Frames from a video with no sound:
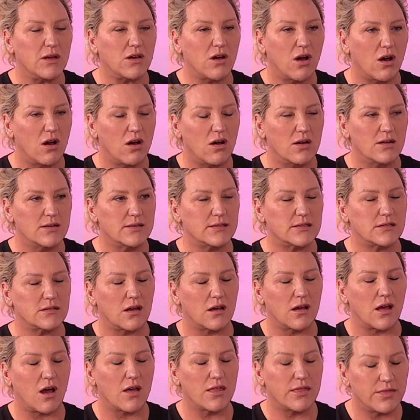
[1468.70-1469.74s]
because
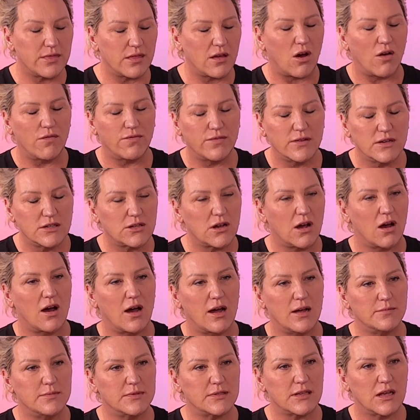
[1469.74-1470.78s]
I
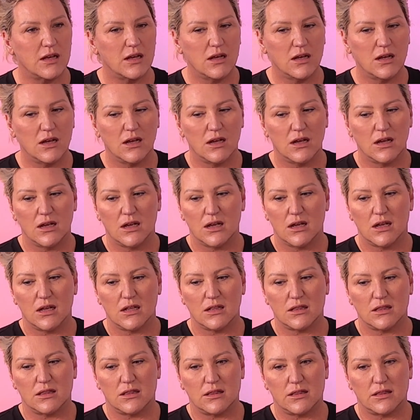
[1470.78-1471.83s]
oftentimes
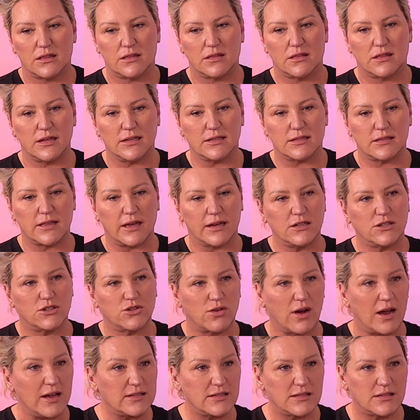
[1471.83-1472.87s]
this they
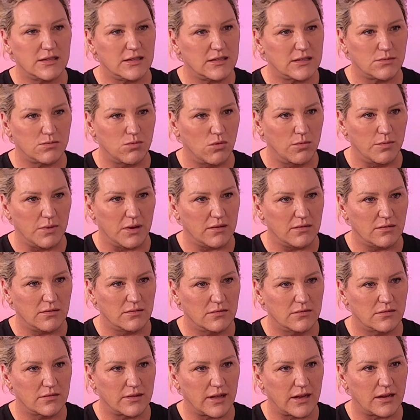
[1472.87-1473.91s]
trust this woman
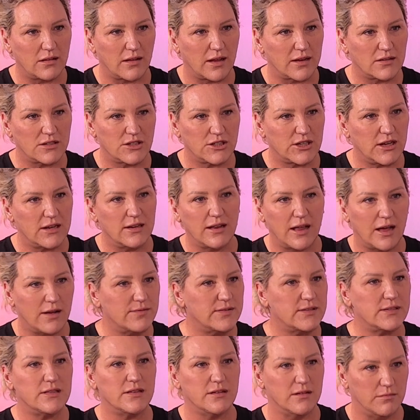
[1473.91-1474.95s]
they mm. like she
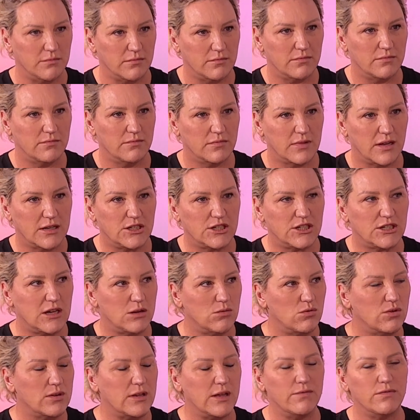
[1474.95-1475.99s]
loves them mm. and she
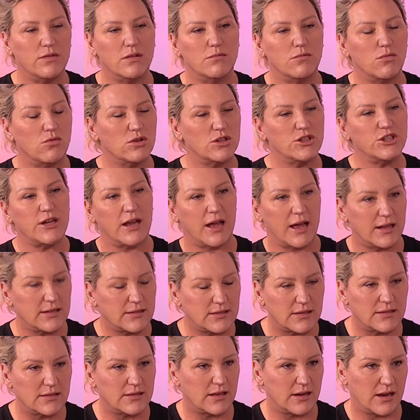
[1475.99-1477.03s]
will give them more
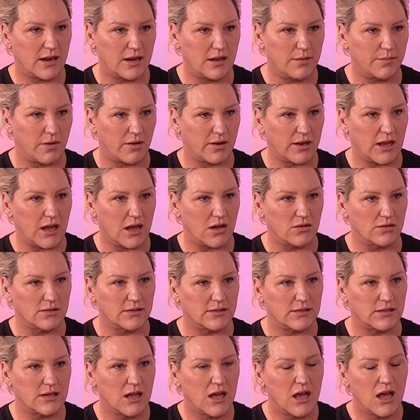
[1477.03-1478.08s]
chances than anybody mm.
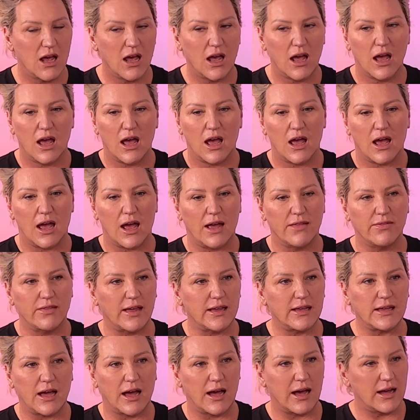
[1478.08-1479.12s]
else. Mm. And
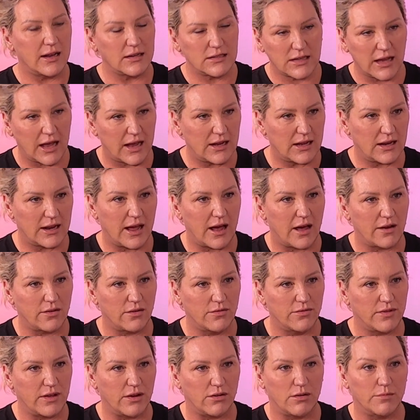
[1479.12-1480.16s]
they can't take it out
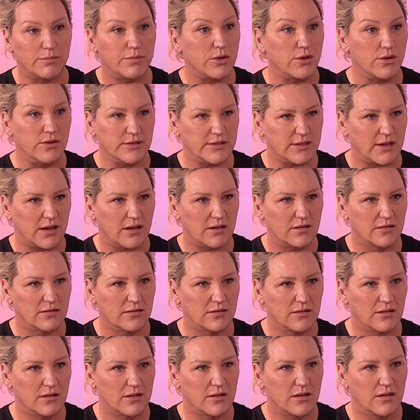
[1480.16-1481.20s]
on their abuser.
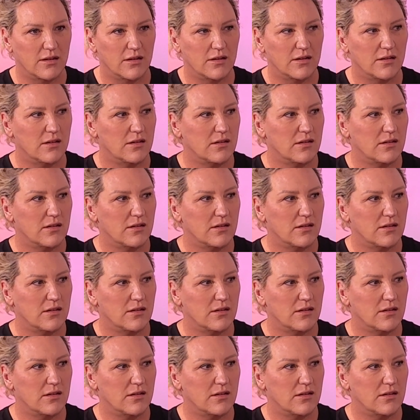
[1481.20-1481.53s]
Mm.